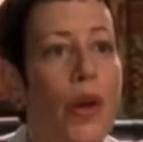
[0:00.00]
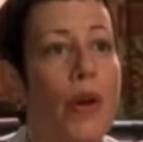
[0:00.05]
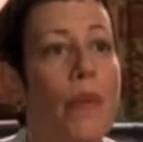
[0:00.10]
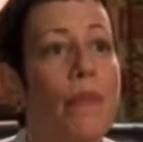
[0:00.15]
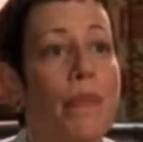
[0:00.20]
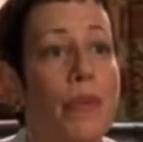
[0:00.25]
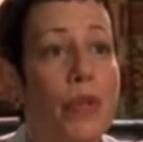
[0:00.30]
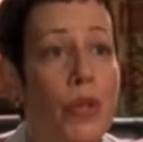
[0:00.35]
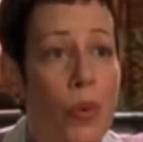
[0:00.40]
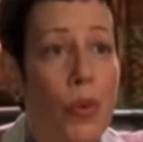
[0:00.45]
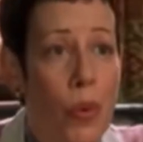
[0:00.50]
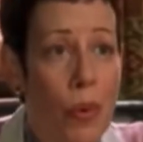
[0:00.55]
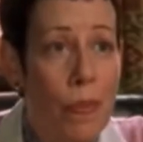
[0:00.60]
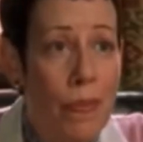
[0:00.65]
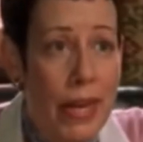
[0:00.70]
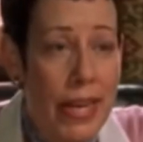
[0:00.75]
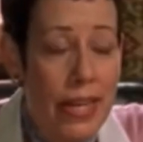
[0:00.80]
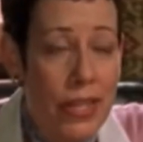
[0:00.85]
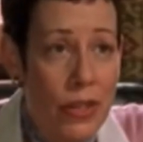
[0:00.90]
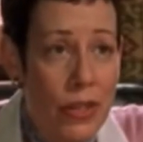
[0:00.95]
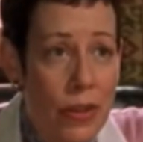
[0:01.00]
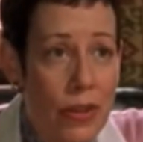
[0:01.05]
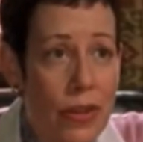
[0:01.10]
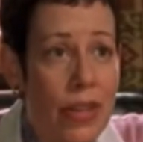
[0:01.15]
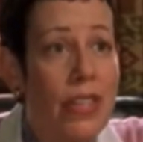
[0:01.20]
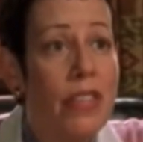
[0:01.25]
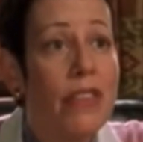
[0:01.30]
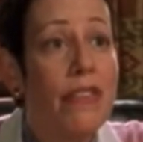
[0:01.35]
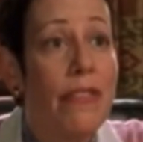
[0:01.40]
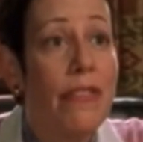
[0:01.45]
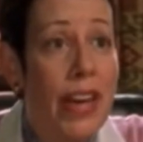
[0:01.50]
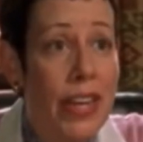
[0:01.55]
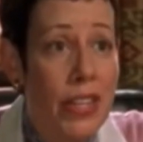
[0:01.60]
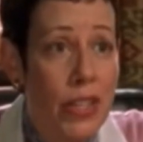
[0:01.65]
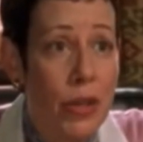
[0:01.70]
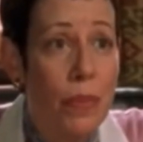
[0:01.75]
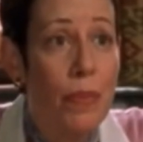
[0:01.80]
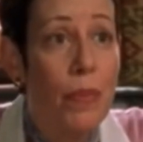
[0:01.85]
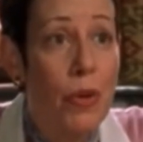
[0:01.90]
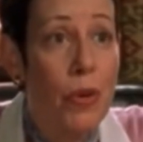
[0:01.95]
Harvard. But due to Elle's
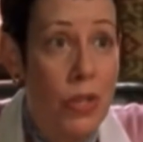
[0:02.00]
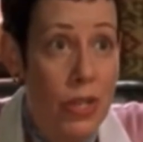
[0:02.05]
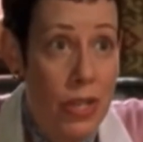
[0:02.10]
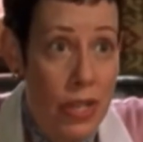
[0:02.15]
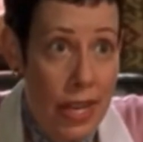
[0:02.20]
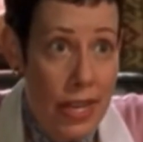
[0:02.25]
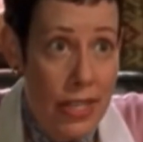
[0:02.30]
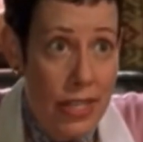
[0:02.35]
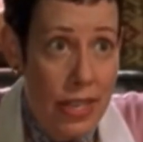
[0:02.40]
persistence, the